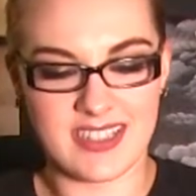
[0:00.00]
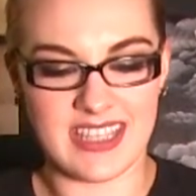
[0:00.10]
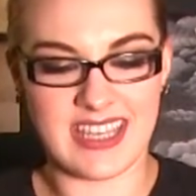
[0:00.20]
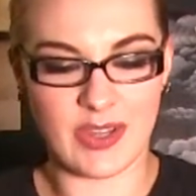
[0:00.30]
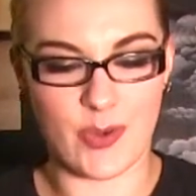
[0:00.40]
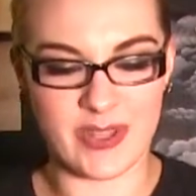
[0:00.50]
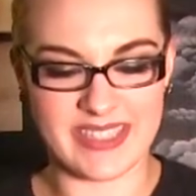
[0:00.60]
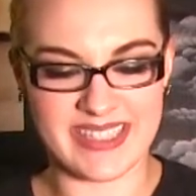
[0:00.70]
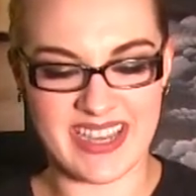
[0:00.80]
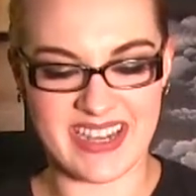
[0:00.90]

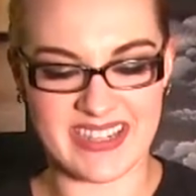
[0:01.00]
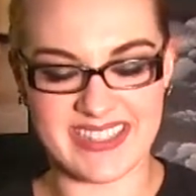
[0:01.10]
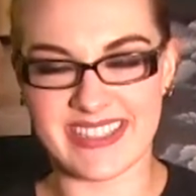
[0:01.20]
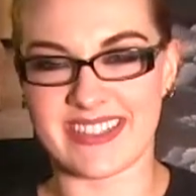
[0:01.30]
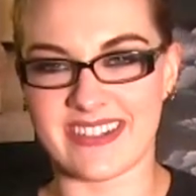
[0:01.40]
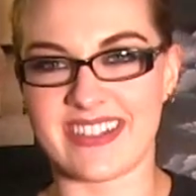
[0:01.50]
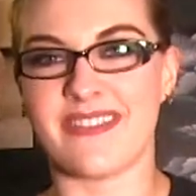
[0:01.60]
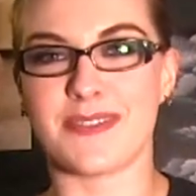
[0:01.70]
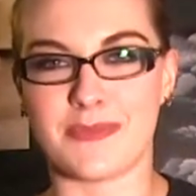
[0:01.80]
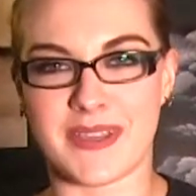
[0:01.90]
keloid scars that are
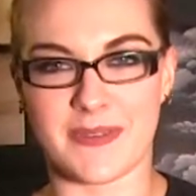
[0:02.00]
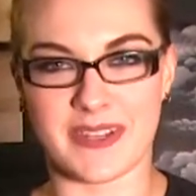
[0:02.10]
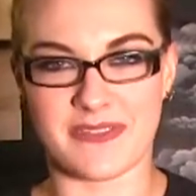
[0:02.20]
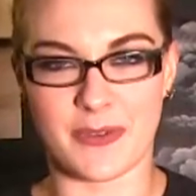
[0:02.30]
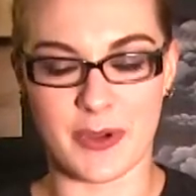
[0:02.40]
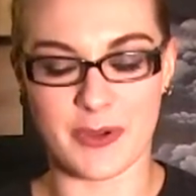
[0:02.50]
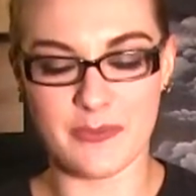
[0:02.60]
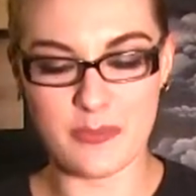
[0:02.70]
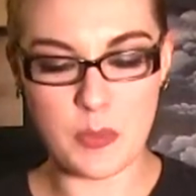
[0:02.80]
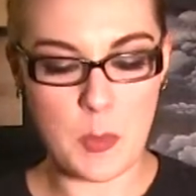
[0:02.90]
inevitably going to
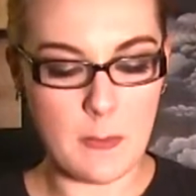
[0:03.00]
form.